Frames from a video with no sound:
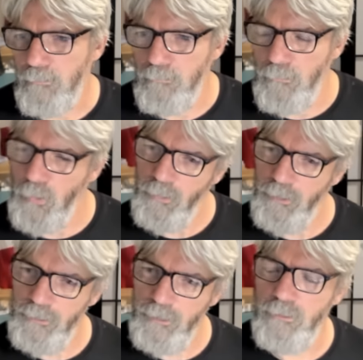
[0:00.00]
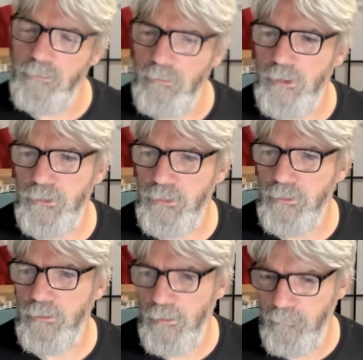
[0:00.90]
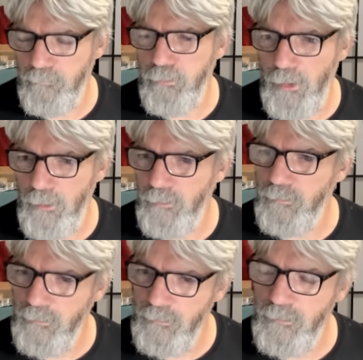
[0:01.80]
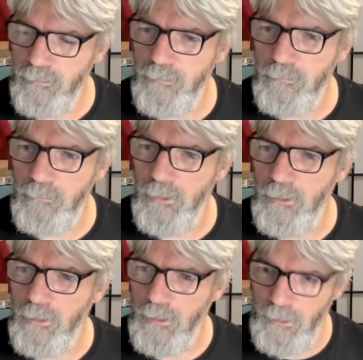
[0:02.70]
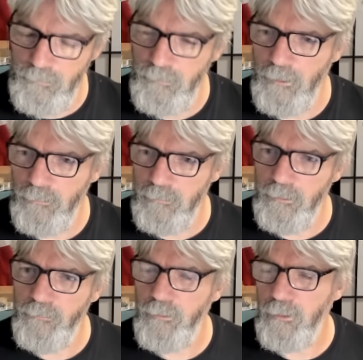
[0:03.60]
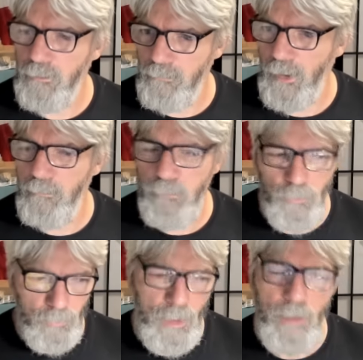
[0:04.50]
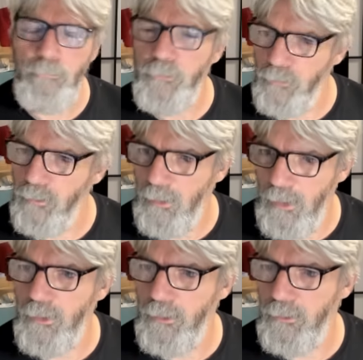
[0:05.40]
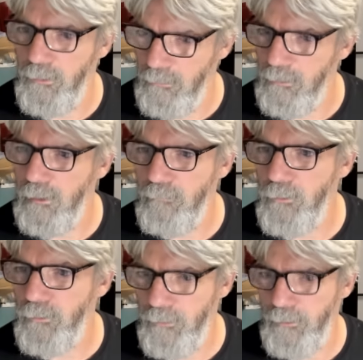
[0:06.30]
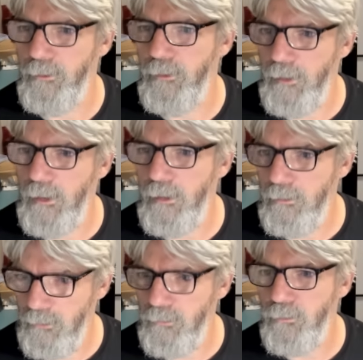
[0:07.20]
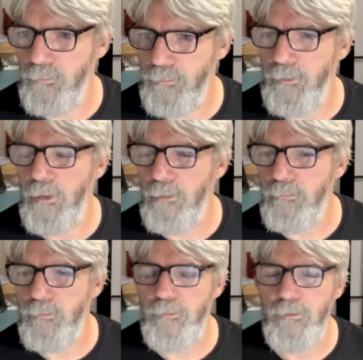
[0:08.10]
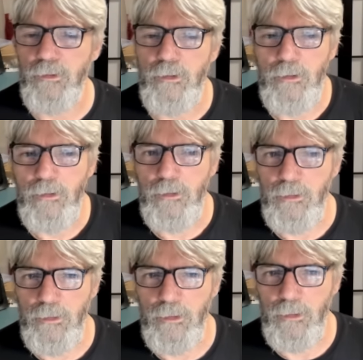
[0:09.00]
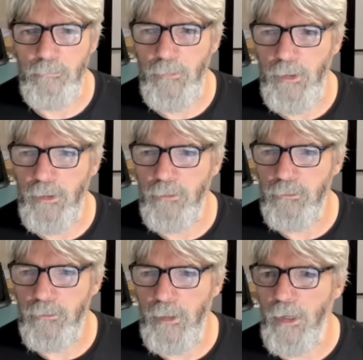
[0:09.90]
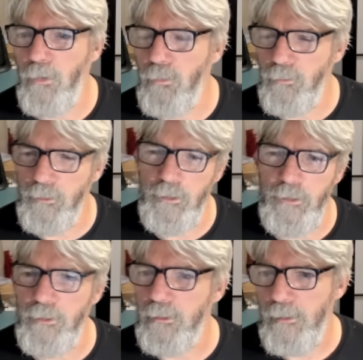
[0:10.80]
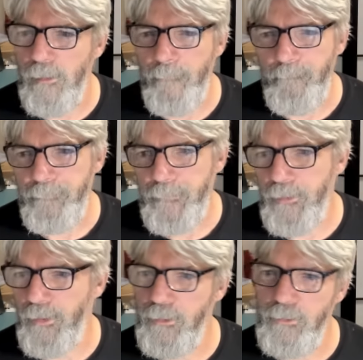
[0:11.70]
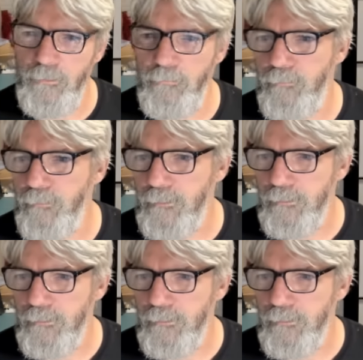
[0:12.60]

more in the direction of Protestantism as as lifting the Bible up to a higher level than they had in those times, um, and now they kind of